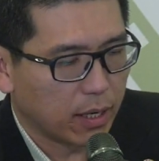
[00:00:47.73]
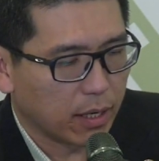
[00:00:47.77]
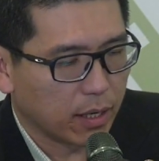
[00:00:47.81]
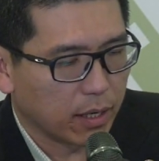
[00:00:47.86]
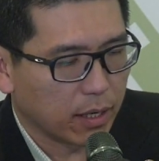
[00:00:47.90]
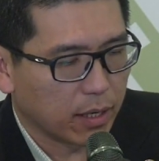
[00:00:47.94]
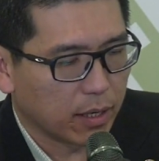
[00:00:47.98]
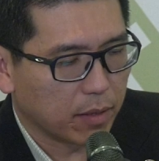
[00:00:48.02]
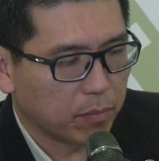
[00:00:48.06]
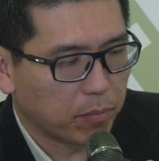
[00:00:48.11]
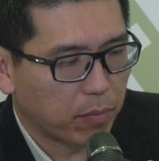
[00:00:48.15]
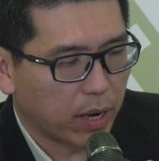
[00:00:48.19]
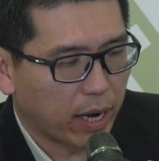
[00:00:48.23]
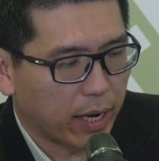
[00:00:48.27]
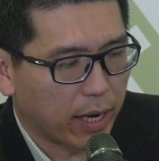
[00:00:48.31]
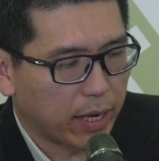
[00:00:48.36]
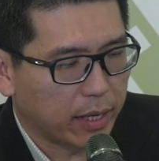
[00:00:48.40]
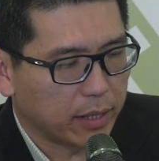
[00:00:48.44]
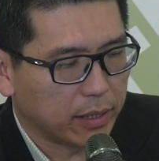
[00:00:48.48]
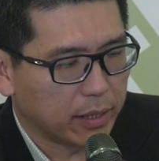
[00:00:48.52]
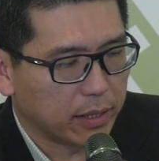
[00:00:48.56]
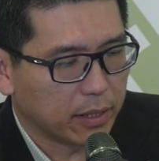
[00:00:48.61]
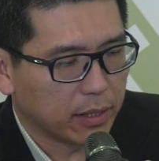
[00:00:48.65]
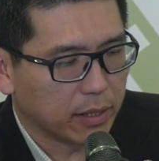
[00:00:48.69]

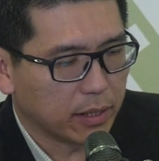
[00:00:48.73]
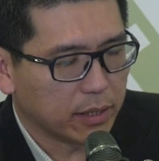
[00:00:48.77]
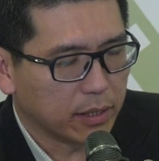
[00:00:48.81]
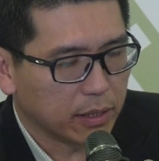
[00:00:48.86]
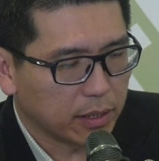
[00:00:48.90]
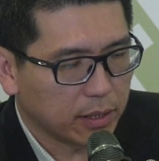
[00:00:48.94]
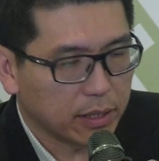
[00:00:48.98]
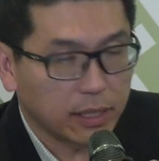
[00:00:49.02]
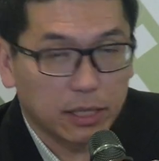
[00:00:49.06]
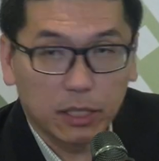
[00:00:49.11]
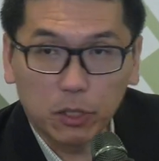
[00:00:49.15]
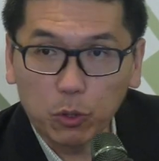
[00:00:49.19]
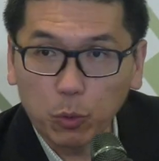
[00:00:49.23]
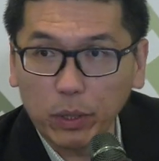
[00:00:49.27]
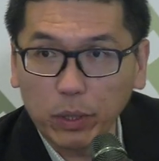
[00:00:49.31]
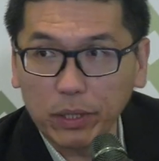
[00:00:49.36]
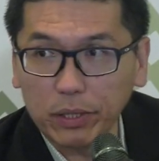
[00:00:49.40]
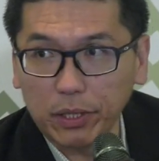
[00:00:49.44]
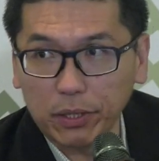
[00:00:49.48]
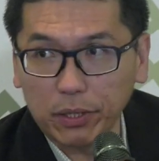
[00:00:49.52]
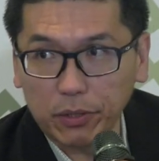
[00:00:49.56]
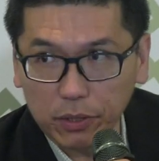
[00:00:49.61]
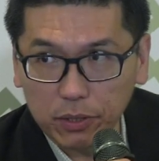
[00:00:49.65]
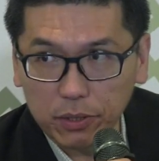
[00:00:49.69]
by early
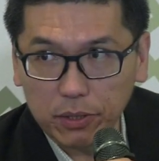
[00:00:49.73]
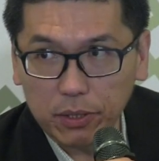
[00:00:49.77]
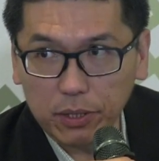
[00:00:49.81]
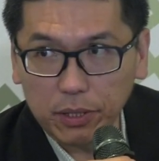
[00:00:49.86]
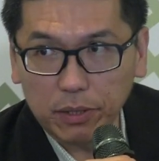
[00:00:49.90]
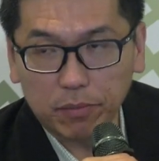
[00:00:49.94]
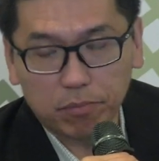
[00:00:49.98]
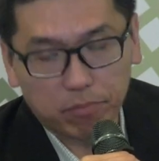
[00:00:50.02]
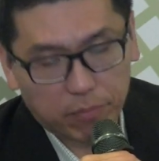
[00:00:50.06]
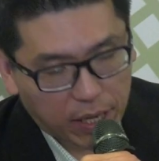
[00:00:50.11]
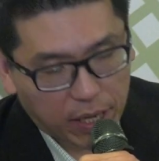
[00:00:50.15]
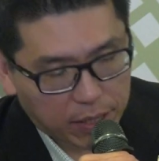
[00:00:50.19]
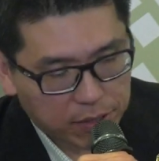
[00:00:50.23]
2030.